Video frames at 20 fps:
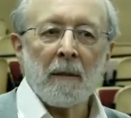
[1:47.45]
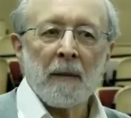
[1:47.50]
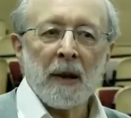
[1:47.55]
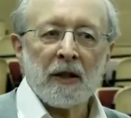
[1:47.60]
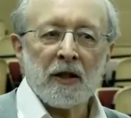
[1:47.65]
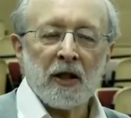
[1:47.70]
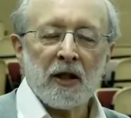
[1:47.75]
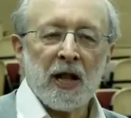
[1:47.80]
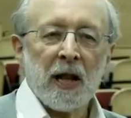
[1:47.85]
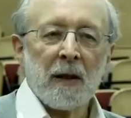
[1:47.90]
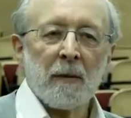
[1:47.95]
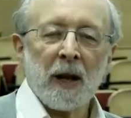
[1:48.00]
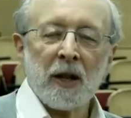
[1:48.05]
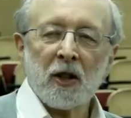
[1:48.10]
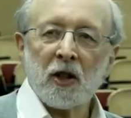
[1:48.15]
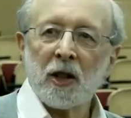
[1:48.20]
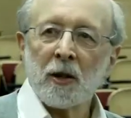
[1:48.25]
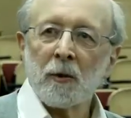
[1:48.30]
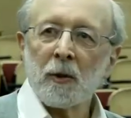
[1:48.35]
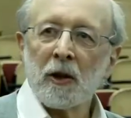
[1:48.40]
It's the same
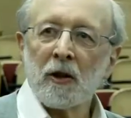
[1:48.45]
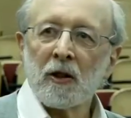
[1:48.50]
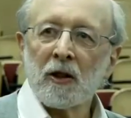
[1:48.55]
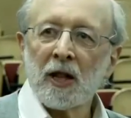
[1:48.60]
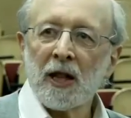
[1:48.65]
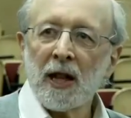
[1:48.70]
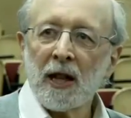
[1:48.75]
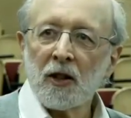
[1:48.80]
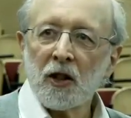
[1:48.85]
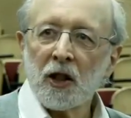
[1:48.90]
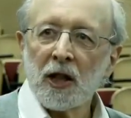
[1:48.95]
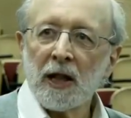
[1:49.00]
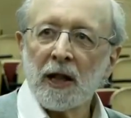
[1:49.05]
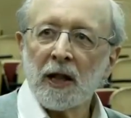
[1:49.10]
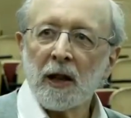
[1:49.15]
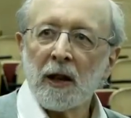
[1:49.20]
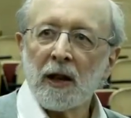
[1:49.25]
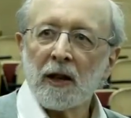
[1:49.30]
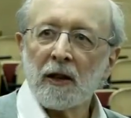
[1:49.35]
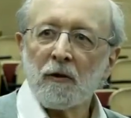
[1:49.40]
actually with THC.
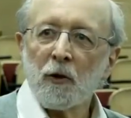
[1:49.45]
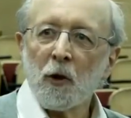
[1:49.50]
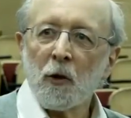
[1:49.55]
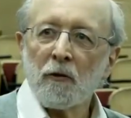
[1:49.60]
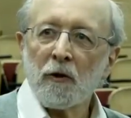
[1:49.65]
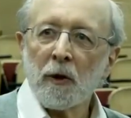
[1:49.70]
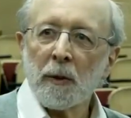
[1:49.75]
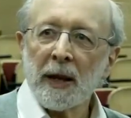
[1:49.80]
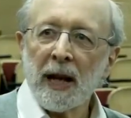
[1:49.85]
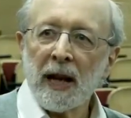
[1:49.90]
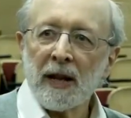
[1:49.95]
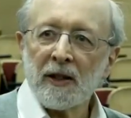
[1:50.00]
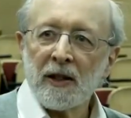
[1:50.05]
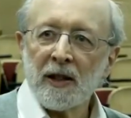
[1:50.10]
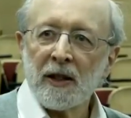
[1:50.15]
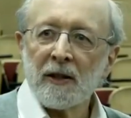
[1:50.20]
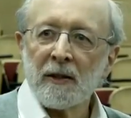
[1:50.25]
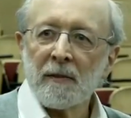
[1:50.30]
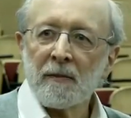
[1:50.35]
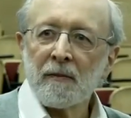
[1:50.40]
It's formed from an
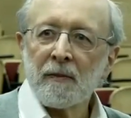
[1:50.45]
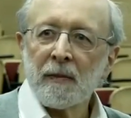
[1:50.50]
acid.